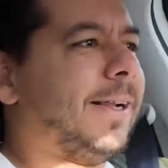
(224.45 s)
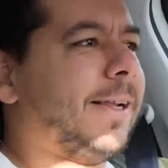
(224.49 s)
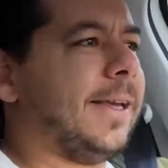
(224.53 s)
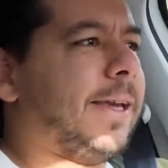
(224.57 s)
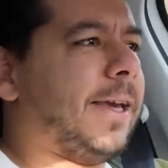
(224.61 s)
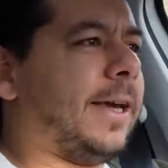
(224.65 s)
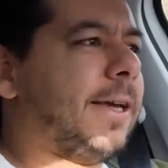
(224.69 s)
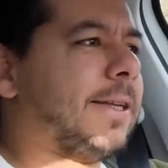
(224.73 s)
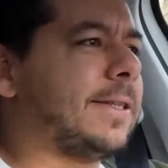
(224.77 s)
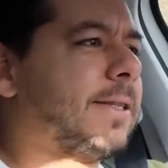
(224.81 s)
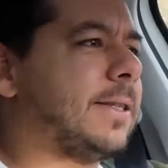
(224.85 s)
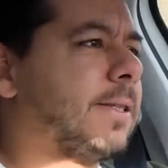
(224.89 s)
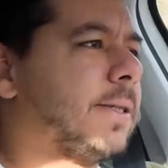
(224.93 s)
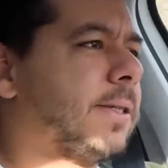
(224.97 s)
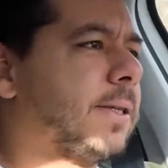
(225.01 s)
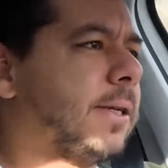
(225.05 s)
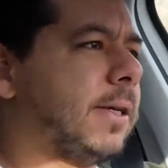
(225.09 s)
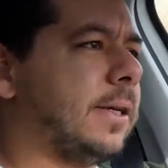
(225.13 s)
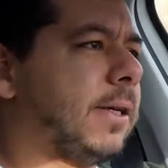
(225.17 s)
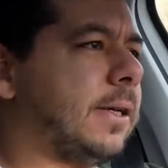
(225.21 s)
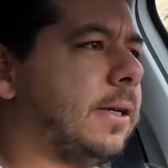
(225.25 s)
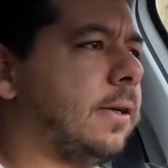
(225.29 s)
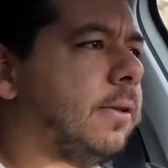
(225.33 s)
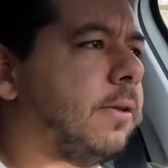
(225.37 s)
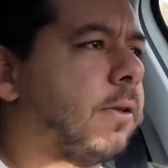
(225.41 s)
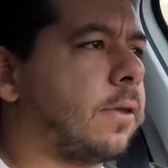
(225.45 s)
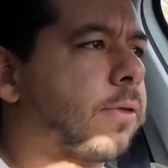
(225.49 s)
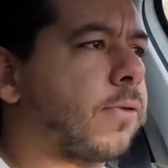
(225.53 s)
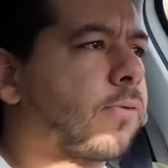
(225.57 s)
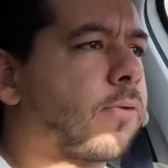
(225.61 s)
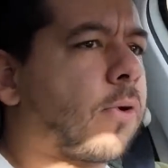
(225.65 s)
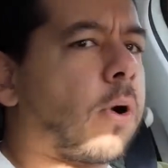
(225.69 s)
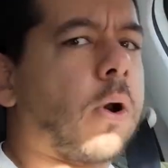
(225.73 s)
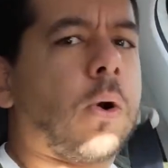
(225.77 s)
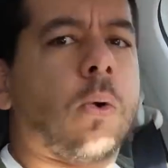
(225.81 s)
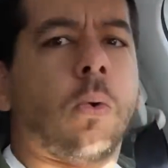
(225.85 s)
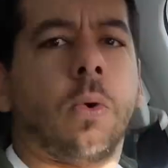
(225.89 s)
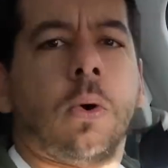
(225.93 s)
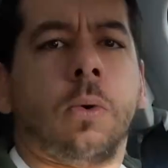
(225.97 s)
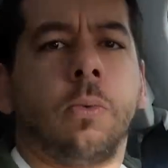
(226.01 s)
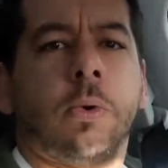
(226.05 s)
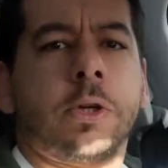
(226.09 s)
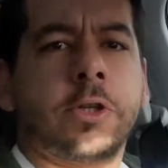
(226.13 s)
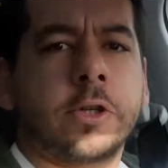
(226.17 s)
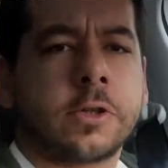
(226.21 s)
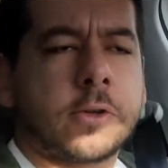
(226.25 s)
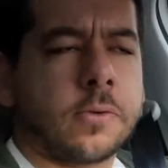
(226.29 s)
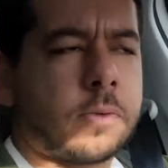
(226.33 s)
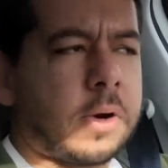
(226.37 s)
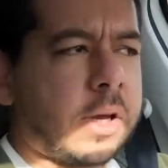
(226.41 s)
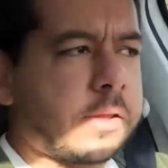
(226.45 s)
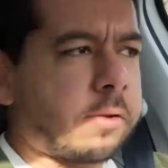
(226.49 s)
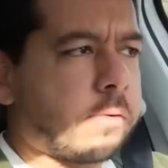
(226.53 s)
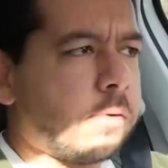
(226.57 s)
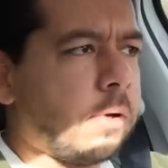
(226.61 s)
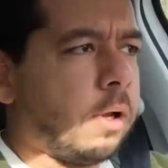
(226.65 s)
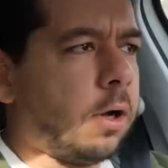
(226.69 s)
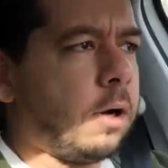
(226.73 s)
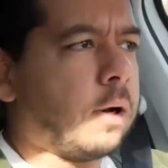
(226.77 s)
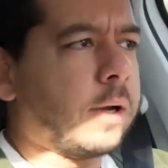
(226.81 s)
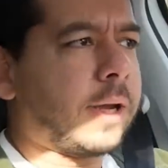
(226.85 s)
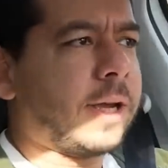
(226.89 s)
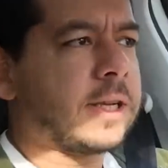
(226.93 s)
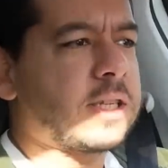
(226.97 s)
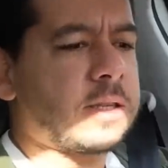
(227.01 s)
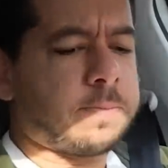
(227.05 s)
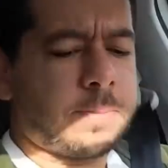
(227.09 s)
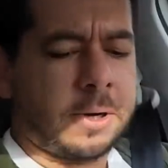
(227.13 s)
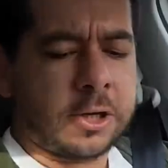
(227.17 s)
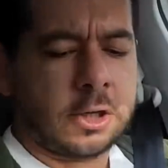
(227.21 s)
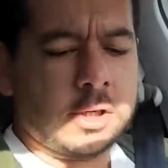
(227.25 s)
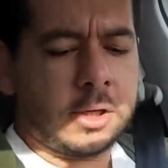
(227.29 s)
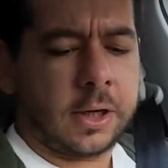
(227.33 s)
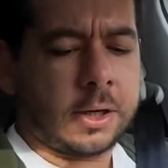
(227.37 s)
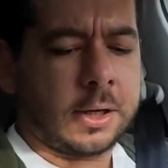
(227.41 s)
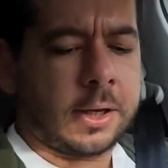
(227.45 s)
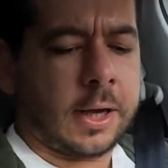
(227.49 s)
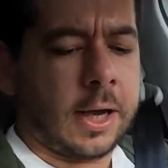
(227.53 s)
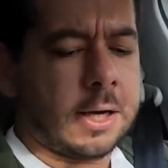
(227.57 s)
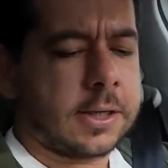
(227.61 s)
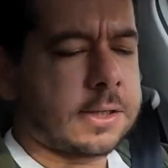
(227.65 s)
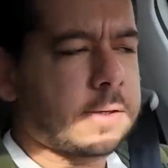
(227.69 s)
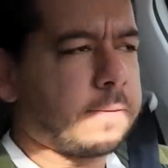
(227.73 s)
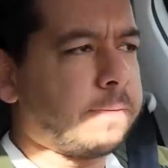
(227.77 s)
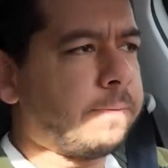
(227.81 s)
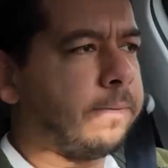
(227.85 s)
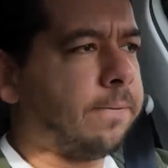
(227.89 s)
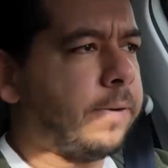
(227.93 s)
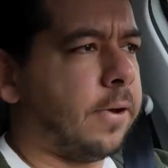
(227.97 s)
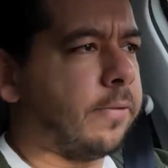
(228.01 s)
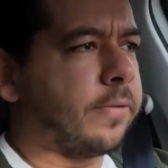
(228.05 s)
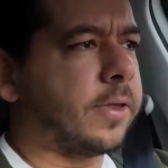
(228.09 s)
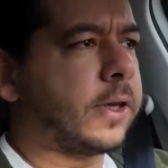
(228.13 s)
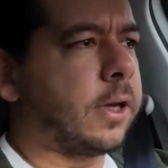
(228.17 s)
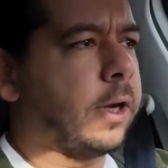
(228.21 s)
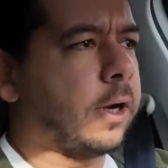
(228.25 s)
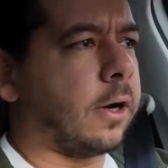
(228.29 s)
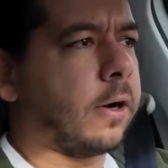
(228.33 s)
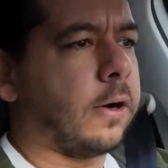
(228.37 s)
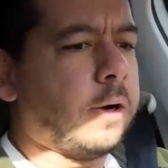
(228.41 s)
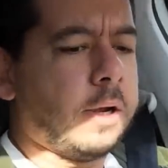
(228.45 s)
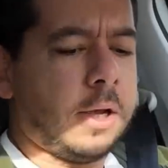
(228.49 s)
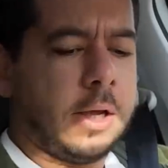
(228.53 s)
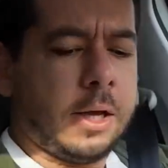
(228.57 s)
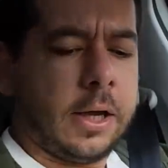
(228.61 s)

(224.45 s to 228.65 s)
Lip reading: It's the throw, which is rather long, especially in case of 5th gear.